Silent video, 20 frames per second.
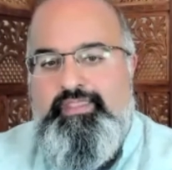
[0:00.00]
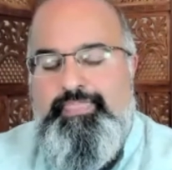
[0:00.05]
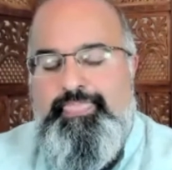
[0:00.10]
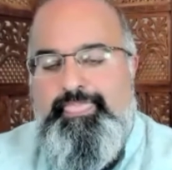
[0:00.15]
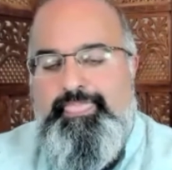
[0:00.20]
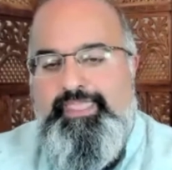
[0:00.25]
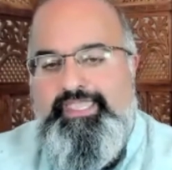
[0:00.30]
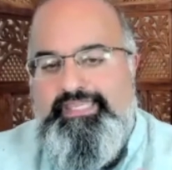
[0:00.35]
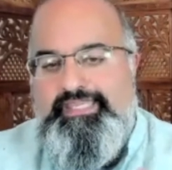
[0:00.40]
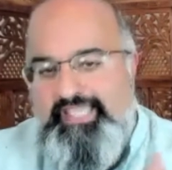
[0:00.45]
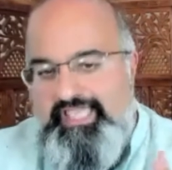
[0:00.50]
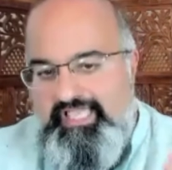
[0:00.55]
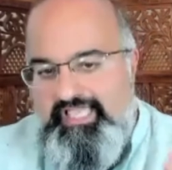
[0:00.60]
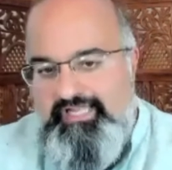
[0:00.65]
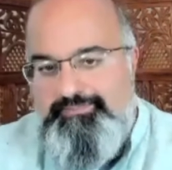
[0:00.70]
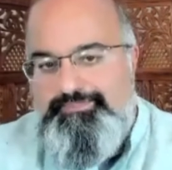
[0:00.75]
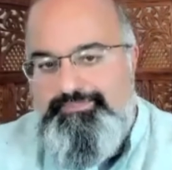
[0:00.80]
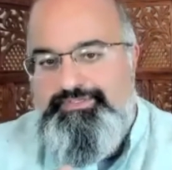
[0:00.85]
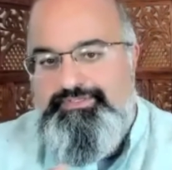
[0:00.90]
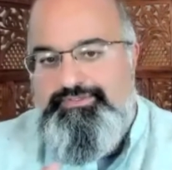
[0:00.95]
it
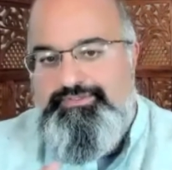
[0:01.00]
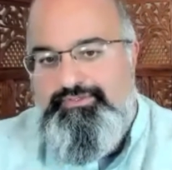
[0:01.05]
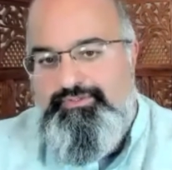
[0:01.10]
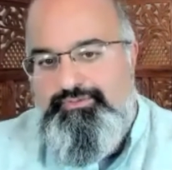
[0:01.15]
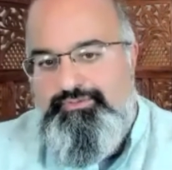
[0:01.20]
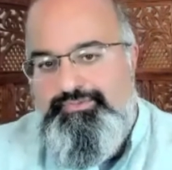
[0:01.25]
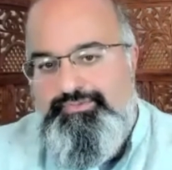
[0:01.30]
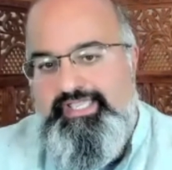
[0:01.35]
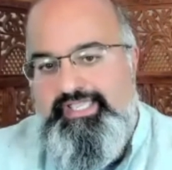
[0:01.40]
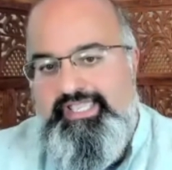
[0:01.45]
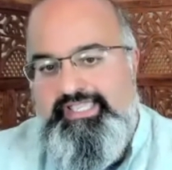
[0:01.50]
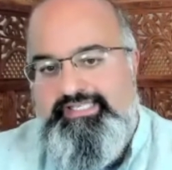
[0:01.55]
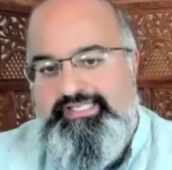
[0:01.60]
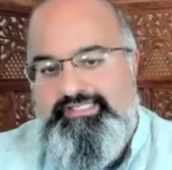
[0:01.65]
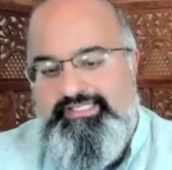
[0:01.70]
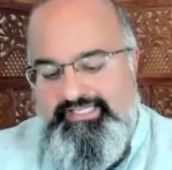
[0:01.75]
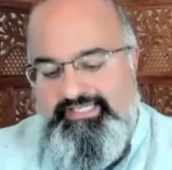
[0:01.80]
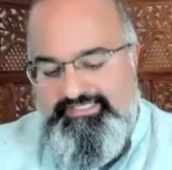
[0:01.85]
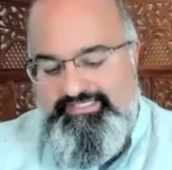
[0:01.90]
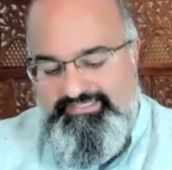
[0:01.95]
helps to create
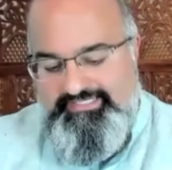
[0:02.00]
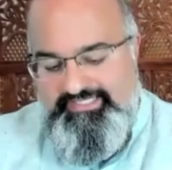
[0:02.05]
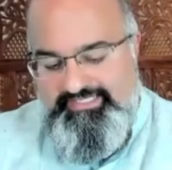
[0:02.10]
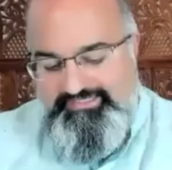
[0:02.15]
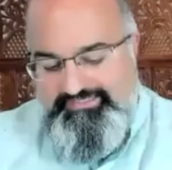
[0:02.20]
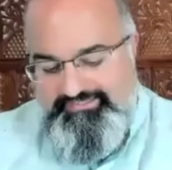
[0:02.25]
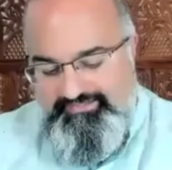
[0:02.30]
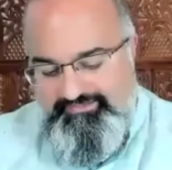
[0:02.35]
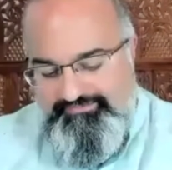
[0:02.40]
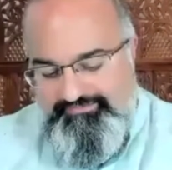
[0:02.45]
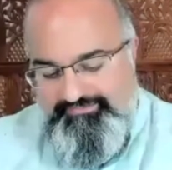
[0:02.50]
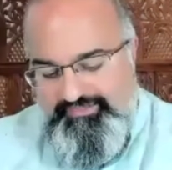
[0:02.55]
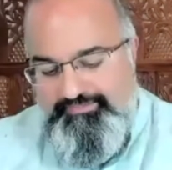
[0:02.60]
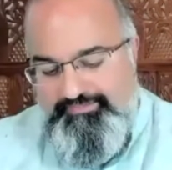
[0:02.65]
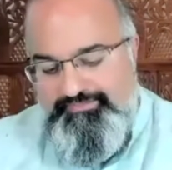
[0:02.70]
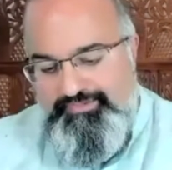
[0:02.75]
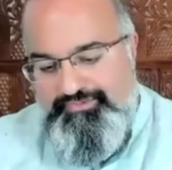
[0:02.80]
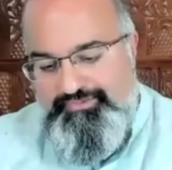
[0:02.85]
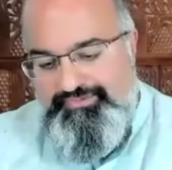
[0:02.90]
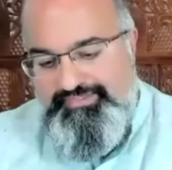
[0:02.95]
a sense of
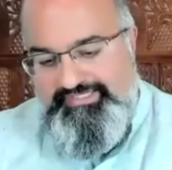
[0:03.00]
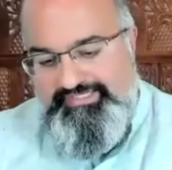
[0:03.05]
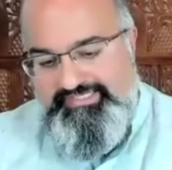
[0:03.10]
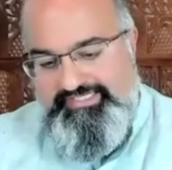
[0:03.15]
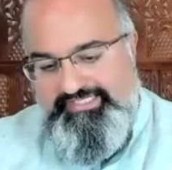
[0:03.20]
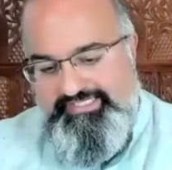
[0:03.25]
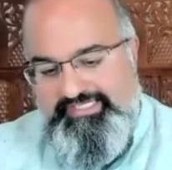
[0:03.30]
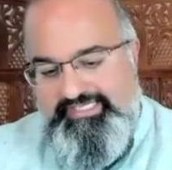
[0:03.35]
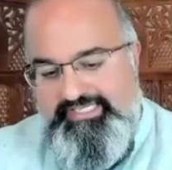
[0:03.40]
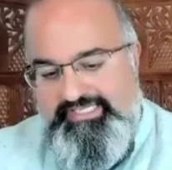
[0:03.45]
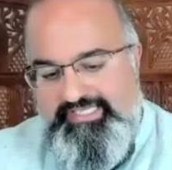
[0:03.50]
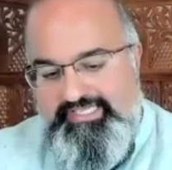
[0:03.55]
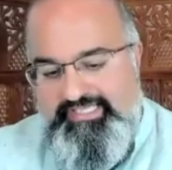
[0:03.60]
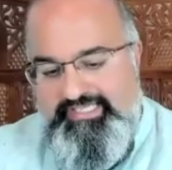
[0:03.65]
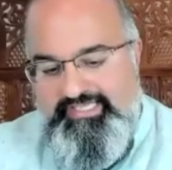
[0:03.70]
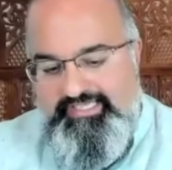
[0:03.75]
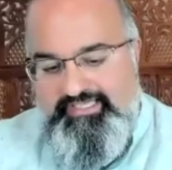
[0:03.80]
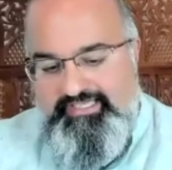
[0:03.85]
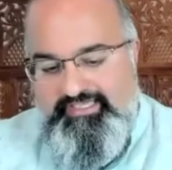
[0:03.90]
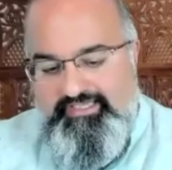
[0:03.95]
community
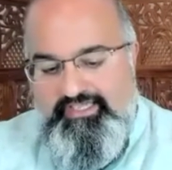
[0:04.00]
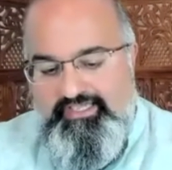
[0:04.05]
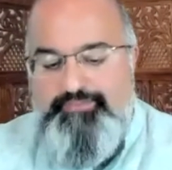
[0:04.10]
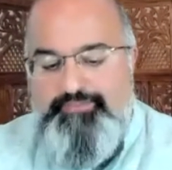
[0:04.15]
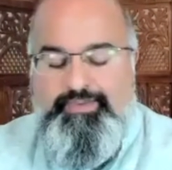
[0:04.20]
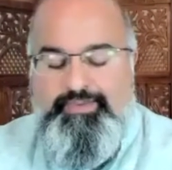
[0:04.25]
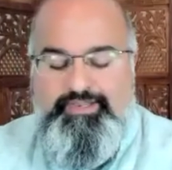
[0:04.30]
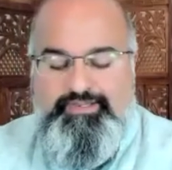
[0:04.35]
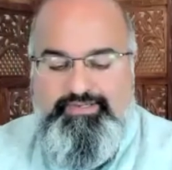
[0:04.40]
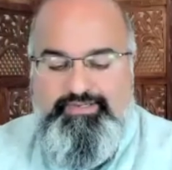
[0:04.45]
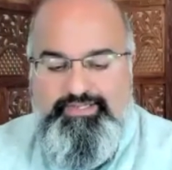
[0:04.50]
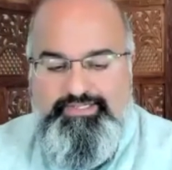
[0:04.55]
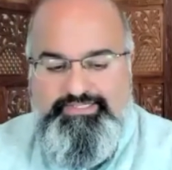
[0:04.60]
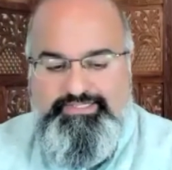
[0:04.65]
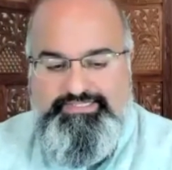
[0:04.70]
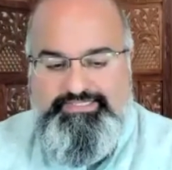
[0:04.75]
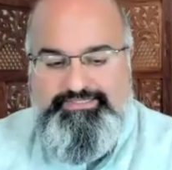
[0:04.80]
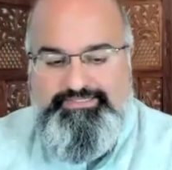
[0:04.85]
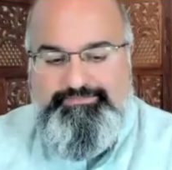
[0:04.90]
among us.